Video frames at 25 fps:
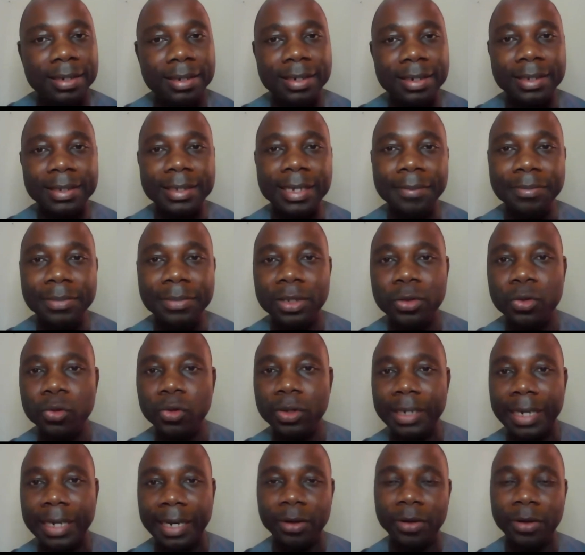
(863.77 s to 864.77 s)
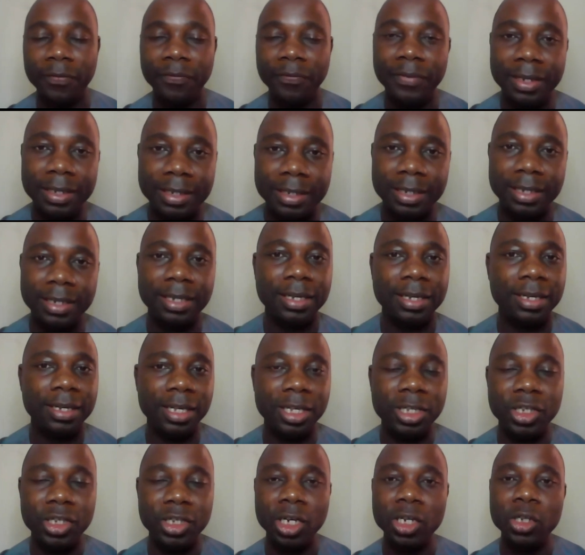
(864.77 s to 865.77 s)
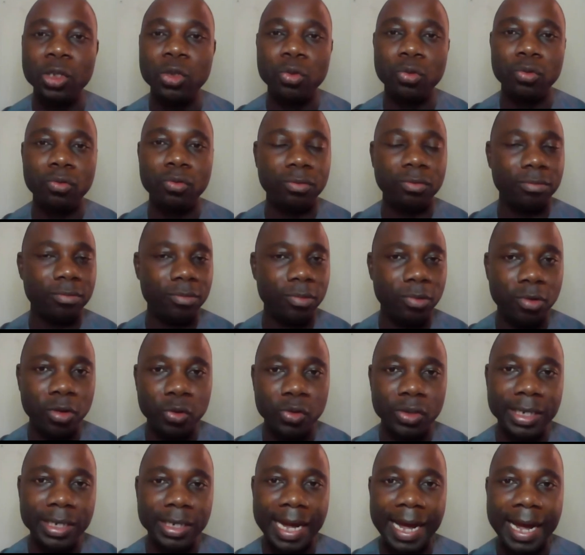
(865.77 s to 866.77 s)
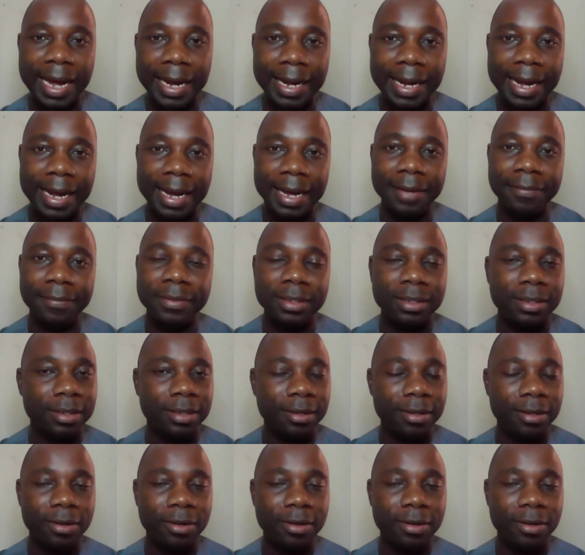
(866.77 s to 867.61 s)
The same thing too in an office is just to go to the archives,